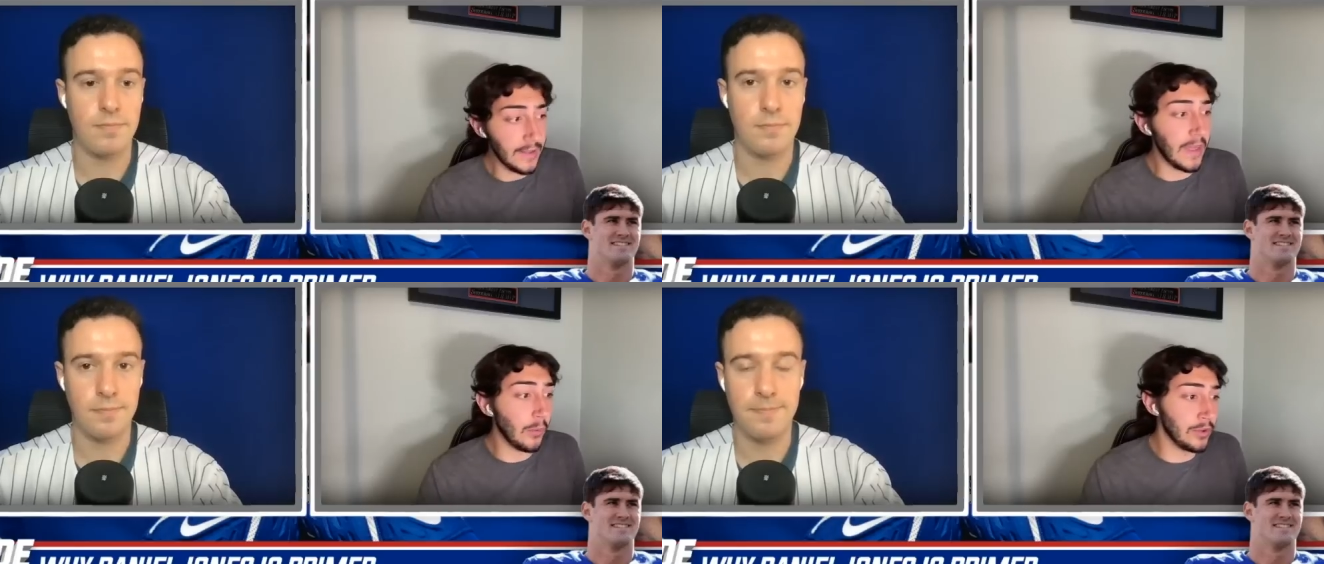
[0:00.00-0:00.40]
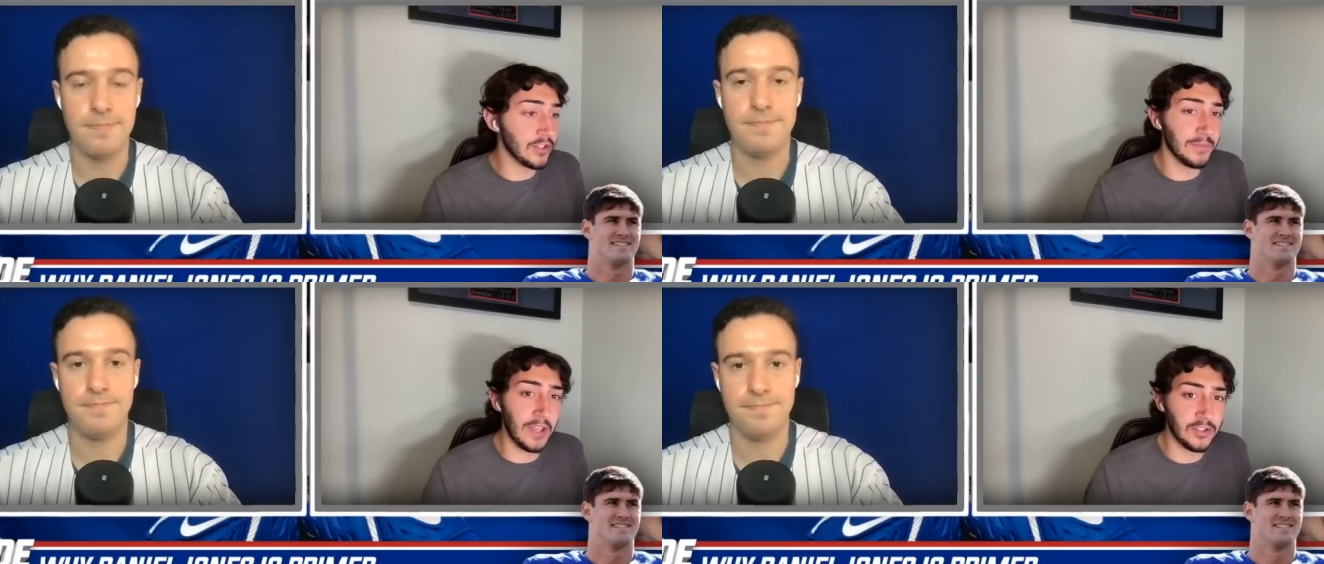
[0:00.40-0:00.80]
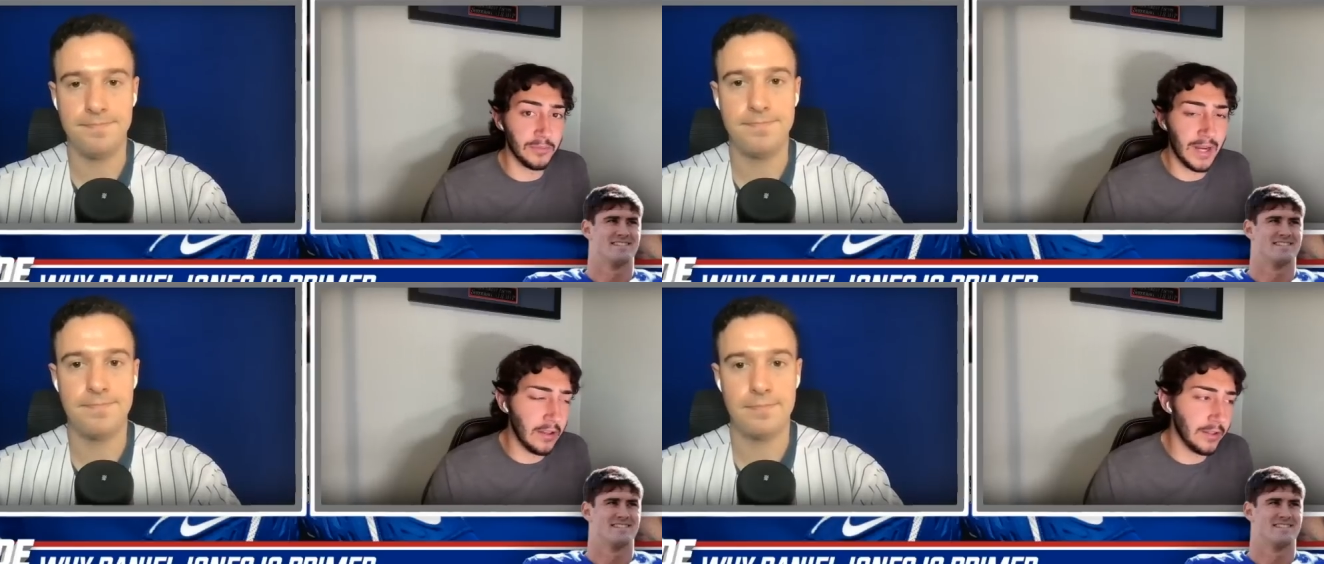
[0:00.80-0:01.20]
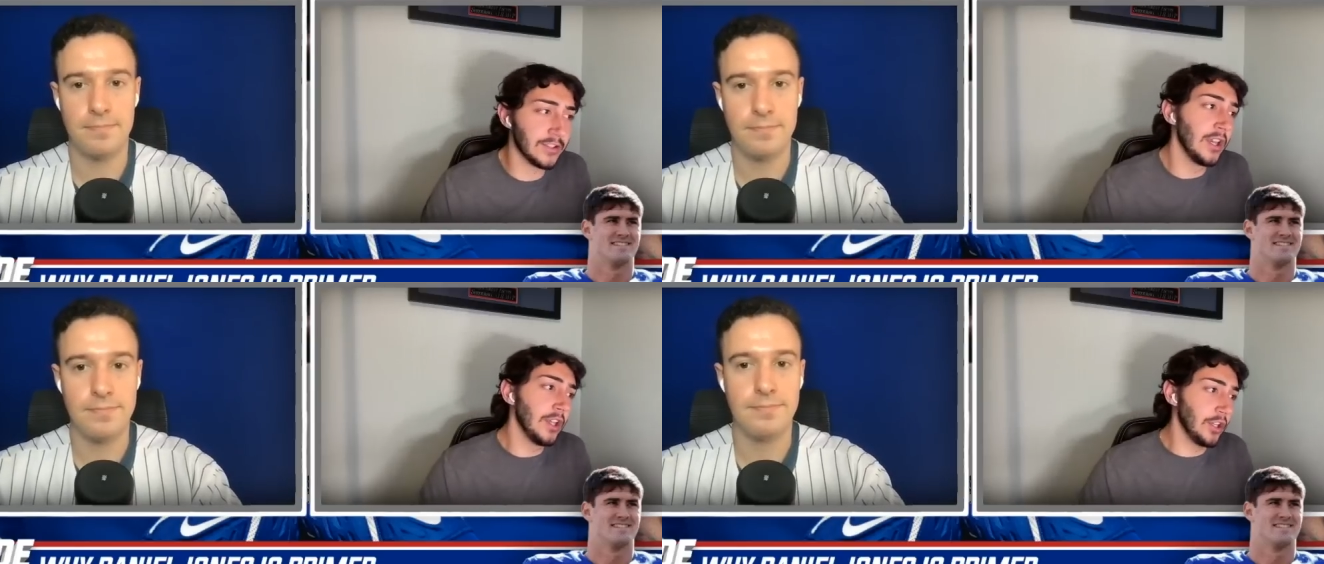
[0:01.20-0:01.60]
Speaker 1: that we just mentioned. But Alex,
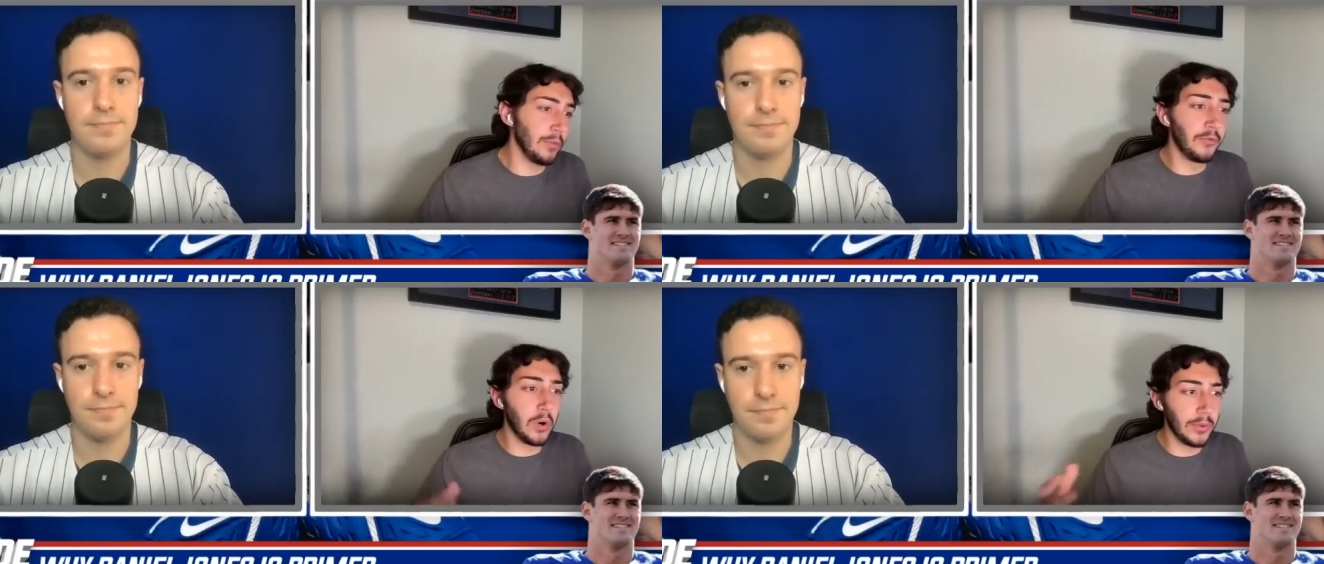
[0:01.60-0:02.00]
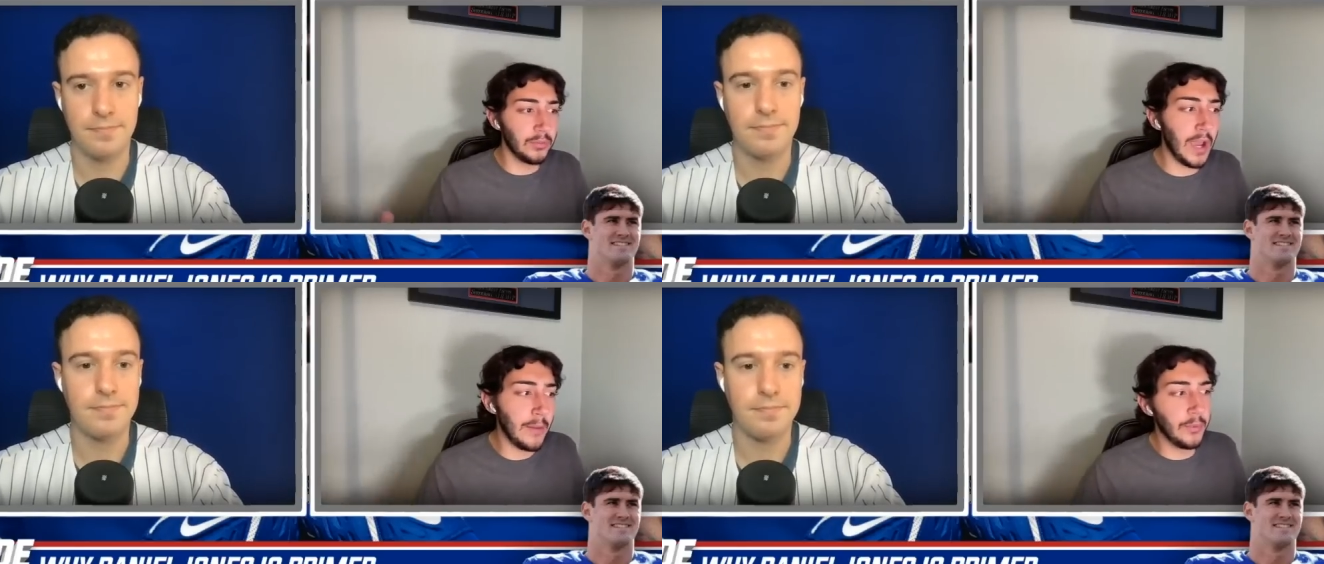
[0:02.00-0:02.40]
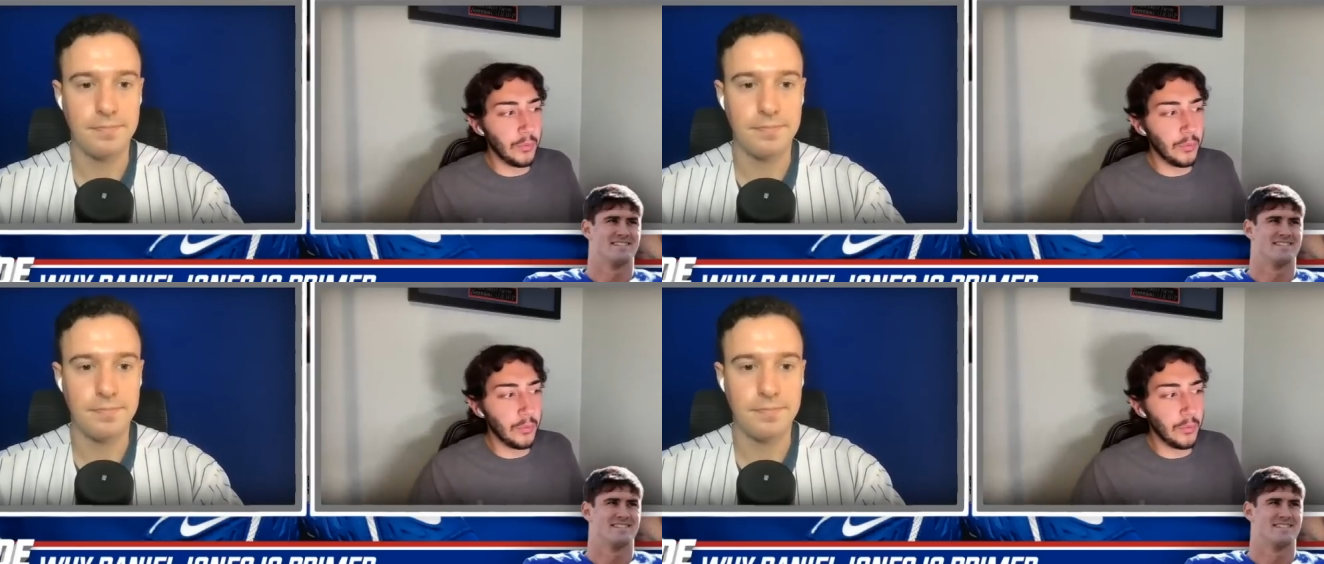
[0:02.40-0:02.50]
you know, before we wrap,